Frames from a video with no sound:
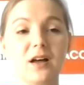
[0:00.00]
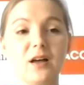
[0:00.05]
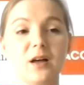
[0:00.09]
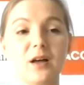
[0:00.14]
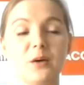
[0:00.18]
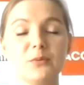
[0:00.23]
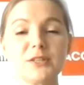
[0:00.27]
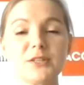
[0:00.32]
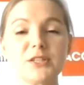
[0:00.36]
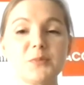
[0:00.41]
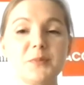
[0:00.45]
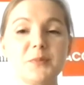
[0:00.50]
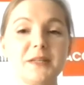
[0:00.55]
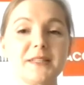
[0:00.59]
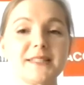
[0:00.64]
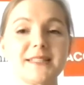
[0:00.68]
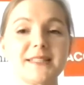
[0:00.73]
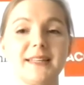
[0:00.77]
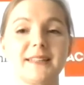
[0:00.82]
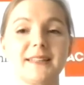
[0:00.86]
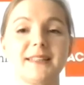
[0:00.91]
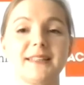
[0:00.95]
which
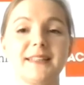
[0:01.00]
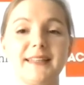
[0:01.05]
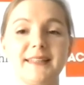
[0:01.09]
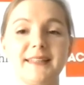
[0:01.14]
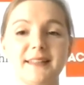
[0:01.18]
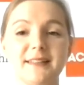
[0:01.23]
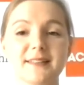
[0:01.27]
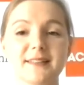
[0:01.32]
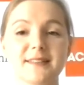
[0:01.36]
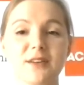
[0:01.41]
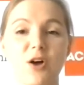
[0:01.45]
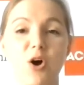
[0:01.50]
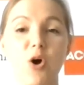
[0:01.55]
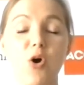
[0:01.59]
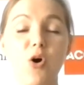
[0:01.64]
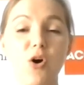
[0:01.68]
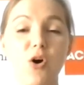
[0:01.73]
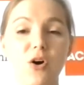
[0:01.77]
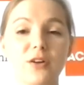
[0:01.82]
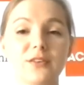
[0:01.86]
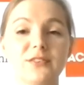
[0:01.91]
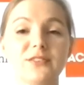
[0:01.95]
means that it is
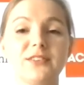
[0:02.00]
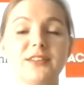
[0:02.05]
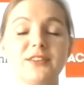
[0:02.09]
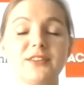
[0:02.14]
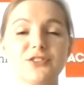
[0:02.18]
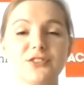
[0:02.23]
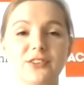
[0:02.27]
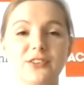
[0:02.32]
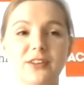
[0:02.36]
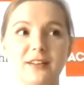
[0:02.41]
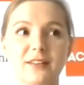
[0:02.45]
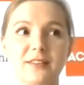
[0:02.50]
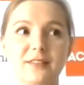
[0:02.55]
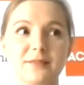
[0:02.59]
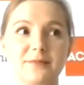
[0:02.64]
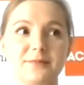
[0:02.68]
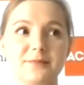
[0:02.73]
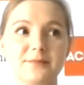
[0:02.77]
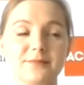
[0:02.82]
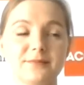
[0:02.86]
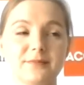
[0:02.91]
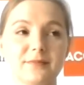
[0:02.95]

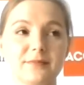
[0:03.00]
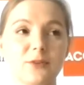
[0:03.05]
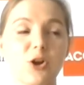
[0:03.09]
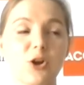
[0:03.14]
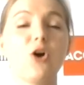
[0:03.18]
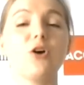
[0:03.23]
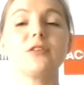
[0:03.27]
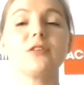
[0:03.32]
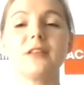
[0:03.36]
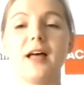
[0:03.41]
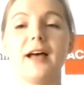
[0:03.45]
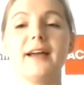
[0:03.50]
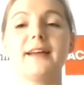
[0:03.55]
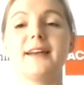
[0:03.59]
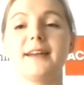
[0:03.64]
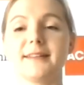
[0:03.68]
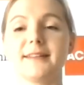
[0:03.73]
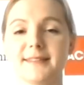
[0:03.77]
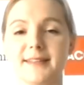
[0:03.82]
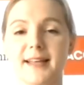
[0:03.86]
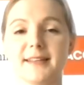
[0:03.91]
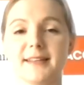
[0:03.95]
digital online
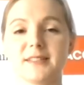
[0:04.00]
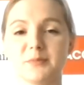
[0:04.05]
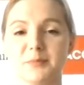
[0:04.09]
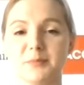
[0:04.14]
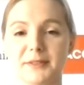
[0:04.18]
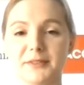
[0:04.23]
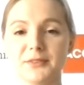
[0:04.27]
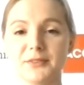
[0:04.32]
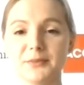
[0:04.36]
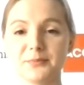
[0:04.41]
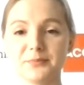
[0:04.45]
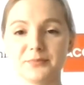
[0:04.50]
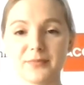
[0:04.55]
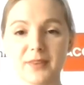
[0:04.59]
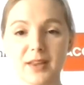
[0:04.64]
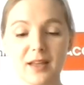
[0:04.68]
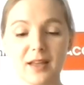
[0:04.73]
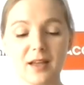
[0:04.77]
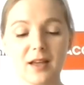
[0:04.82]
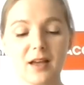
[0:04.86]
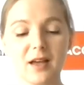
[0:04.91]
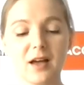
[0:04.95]
assessment,
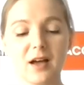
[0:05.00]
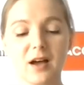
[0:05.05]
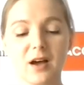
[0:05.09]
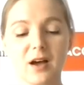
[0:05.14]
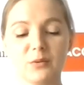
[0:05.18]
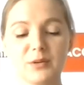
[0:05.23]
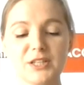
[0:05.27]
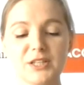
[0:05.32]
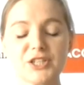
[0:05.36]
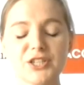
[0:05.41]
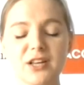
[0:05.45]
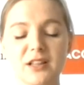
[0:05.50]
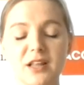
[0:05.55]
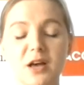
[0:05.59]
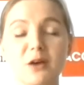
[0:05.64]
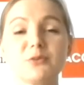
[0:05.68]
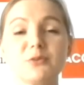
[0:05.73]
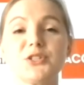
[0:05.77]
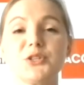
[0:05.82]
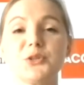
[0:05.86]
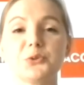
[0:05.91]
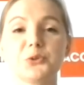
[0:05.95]
which
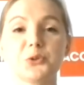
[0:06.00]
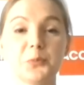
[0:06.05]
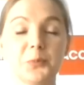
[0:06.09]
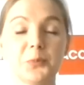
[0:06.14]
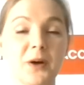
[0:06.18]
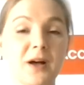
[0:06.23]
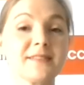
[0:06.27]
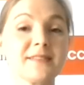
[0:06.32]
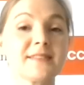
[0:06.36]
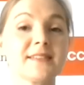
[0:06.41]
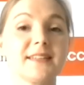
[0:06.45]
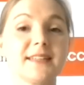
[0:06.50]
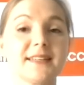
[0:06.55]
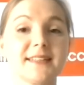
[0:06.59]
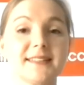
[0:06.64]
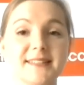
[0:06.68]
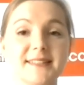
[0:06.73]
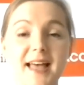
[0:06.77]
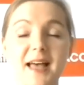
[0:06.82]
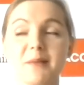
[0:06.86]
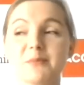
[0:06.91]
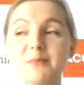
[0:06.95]
allows you to pass an
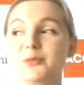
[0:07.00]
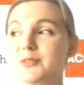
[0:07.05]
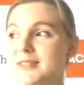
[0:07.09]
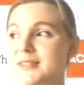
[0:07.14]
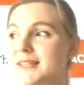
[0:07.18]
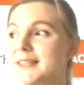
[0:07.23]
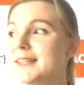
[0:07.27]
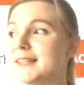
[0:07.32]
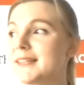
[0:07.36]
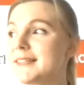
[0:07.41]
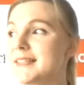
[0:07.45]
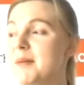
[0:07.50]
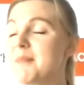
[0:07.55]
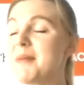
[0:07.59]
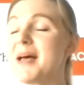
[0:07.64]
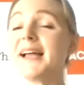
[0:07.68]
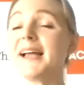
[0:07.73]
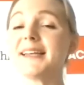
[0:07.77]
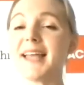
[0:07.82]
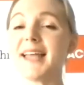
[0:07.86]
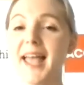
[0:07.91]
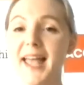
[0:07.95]
exam, to sit an exam
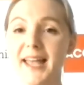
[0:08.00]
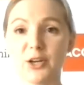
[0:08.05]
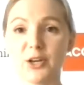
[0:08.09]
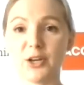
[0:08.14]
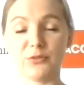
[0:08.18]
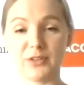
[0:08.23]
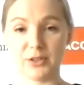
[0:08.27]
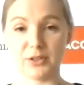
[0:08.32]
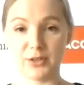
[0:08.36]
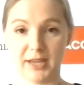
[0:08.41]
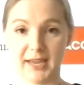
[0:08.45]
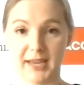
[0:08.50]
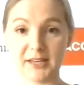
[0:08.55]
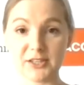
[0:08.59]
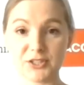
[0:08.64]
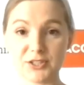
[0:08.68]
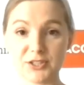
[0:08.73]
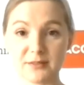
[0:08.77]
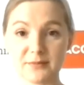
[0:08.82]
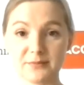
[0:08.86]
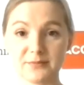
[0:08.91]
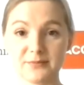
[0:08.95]
at any other
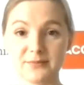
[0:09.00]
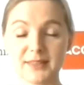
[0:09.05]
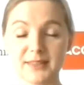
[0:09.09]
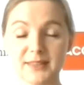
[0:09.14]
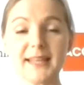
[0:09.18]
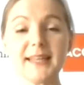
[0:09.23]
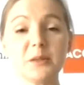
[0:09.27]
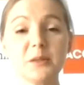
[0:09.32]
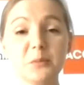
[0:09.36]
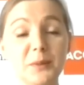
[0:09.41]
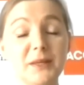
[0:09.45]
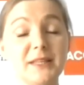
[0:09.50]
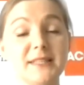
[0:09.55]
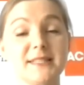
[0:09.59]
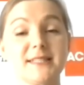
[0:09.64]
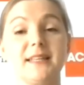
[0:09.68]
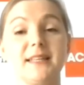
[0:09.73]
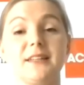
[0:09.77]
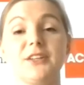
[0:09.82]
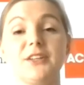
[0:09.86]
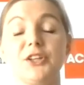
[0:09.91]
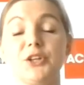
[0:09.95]
location. It means
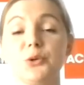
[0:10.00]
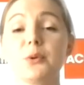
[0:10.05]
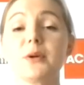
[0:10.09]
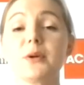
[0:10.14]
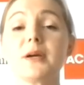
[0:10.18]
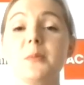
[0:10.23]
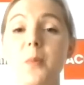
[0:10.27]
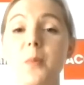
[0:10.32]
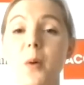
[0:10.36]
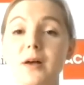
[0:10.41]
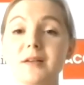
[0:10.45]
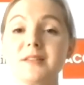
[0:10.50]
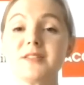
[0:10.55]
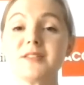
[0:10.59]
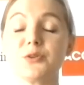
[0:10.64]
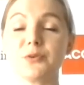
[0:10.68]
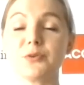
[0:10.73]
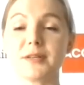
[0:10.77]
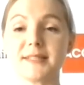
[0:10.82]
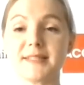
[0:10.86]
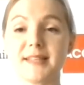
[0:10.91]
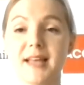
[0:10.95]
that you can pass
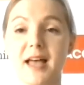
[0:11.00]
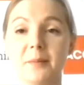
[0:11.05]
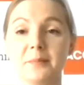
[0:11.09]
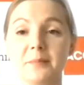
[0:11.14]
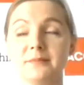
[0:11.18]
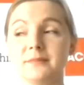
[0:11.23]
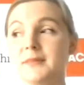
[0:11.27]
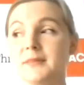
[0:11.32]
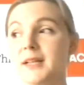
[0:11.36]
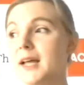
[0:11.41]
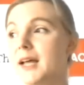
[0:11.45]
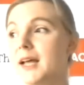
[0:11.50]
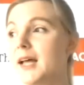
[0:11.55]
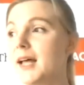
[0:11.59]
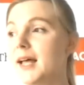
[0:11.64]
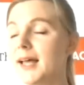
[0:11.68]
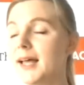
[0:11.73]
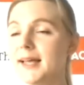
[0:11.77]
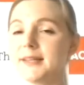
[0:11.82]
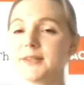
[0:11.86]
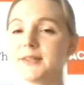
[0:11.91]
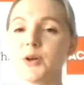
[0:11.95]
your exam
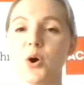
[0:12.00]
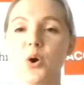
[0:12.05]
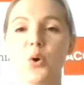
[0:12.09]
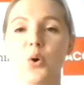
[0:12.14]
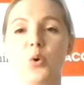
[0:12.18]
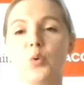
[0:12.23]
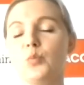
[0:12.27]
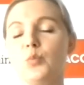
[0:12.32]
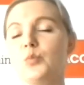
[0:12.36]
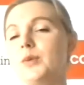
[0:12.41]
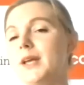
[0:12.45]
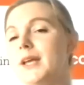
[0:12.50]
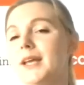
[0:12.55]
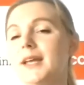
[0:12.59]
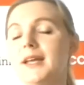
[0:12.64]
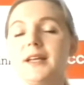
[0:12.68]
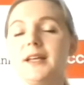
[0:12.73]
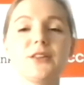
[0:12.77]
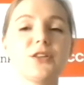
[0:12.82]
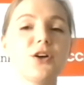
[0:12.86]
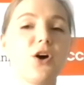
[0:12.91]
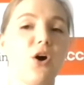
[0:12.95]
at home,
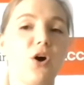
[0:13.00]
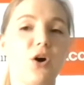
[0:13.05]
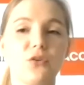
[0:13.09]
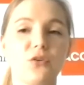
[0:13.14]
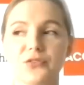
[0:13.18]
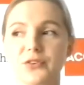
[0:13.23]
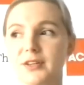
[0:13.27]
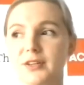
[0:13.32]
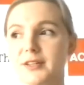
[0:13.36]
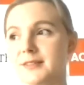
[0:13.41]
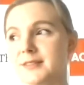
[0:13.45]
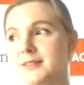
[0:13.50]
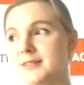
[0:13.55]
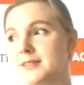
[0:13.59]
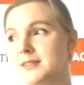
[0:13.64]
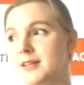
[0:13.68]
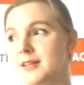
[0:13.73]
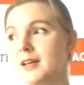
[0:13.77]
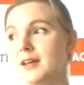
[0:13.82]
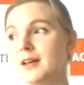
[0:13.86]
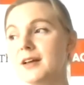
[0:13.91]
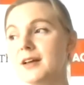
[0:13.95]
in the office,
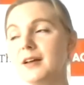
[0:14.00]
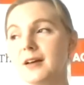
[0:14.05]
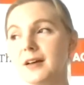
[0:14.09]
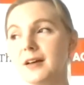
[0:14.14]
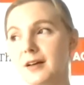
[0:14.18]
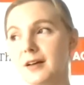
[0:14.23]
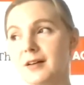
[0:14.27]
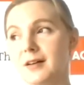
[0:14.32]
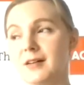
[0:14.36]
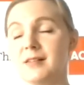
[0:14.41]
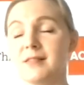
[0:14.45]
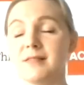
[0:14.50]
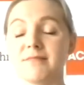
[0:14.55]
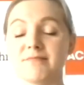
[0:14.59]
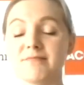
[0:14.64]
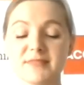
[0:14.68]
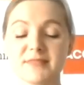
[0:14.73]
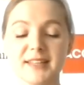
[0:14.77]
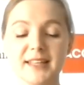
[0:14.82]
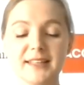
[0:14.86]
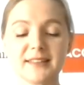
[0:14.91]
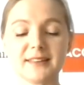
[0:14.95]

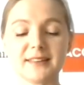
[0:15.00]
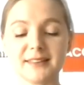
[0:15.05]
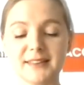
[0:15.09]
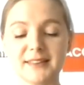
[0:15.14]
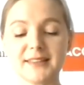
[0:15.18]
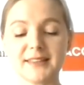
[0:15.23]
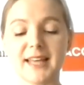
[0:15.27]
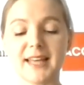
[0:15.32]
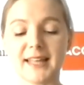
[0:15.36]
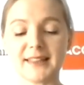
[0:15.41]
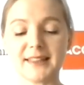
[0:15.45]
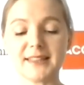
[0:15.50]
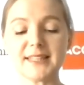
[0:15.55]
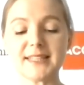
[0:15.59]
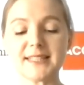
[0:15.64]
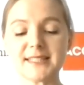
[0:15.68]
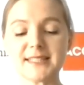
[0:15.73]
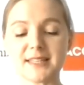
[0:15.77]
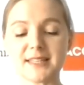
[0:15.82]
and this